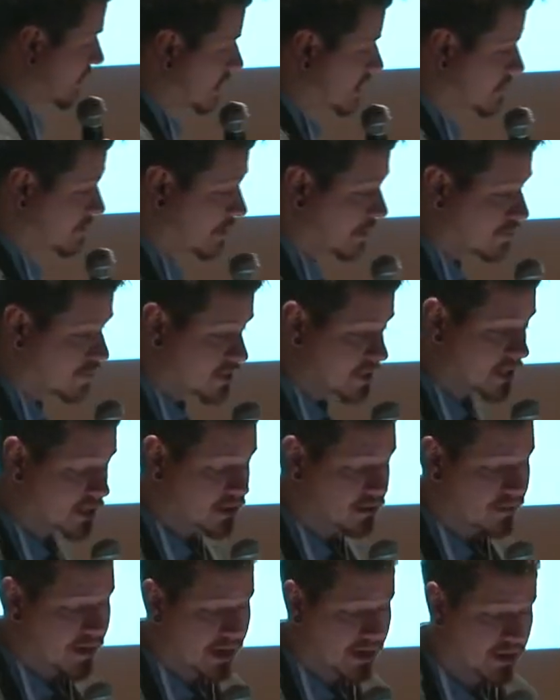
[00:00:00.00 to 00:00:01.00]
that's being
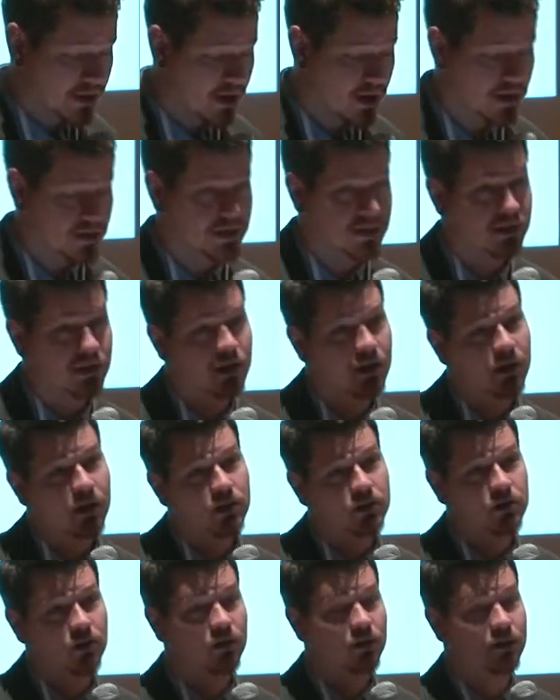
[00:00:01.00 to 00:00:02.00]
protected by a nonce.
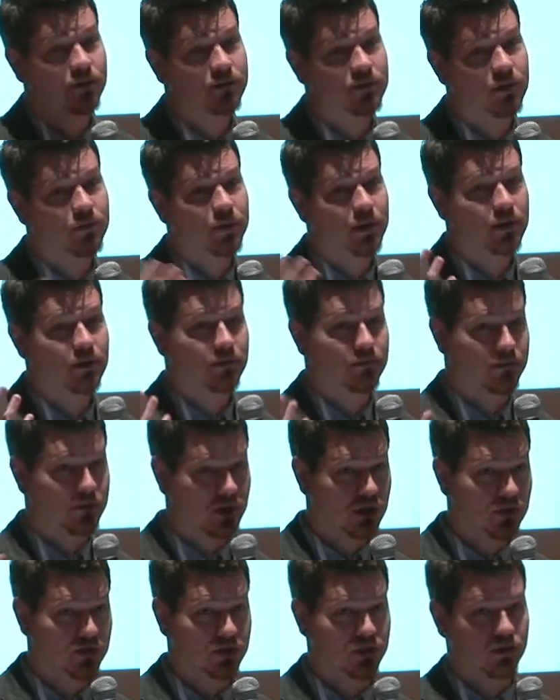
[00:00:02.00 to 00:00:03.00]
So if someone
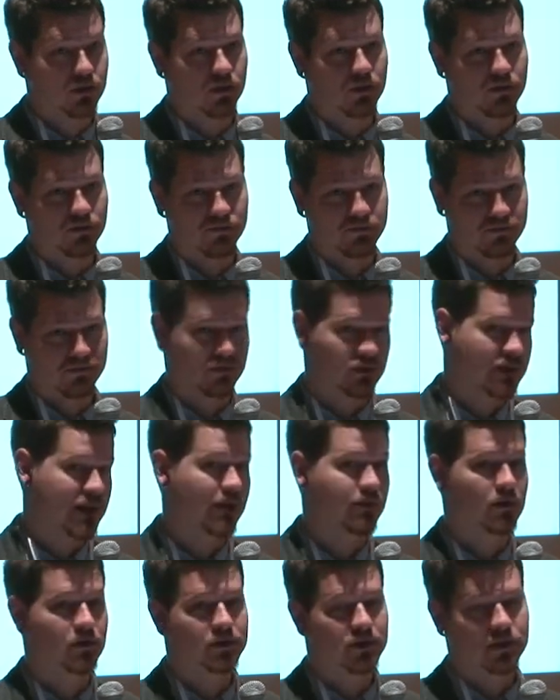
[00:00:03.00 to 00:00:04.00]
just sort of
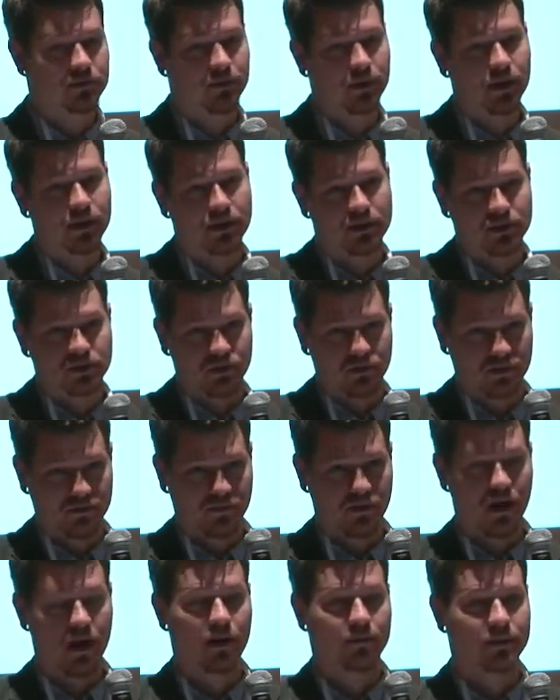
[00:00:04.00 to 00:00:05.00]
downloads this plugin, sort
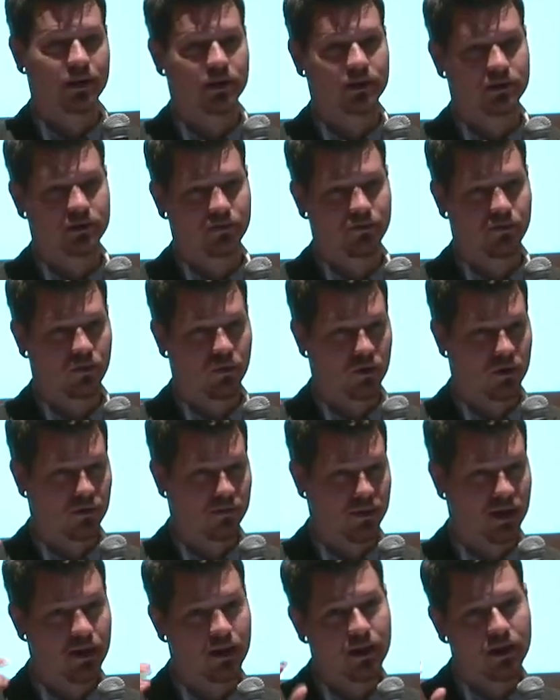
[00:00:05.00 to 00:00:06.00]
of copies the
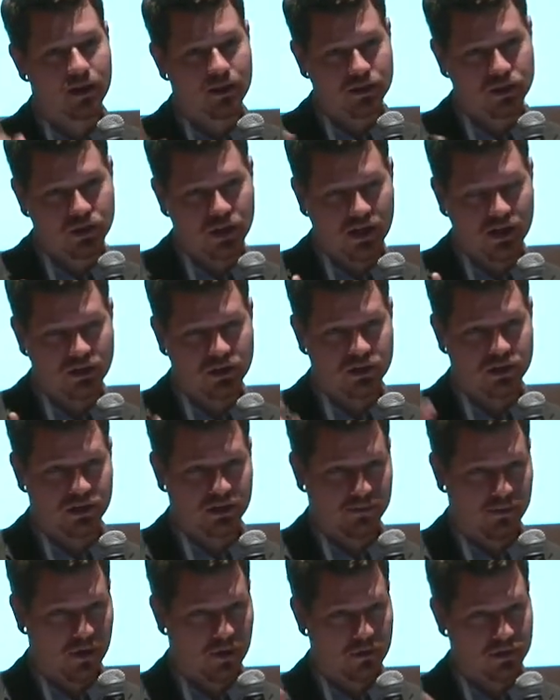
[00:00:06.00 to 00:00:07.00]
form, changes
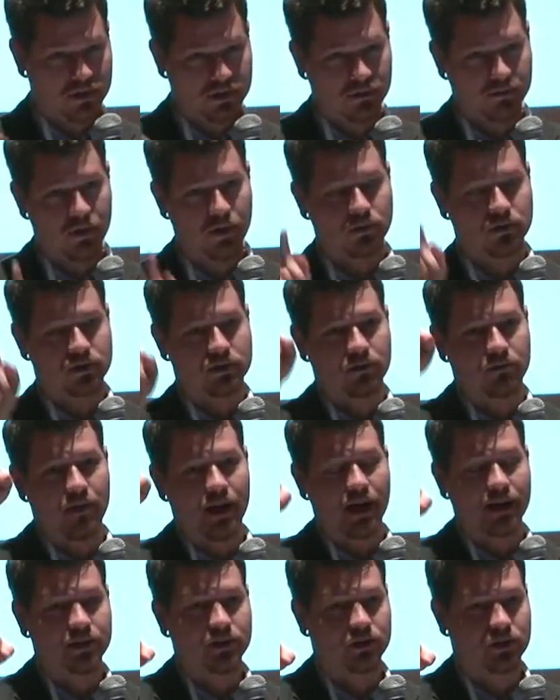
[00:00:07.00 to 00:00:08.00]
the post to
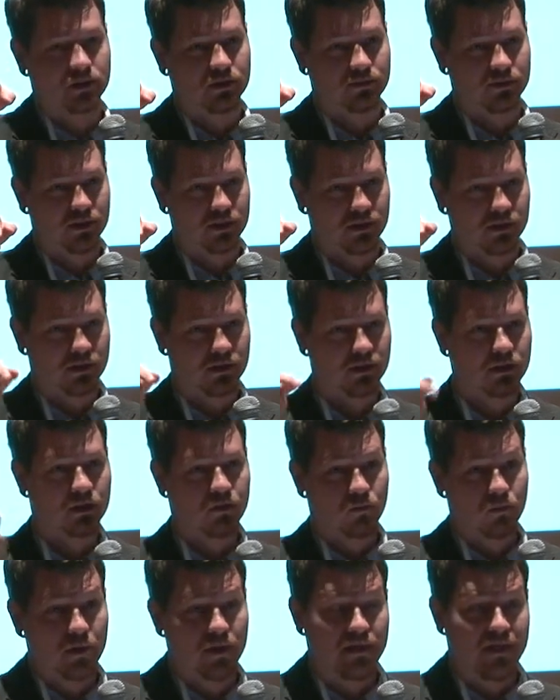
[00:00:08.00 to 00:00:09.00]
my server
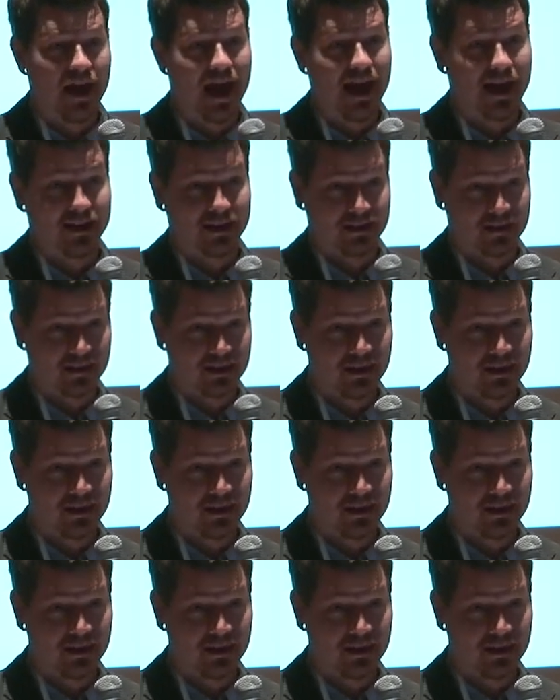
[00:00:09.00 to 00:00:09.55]
with that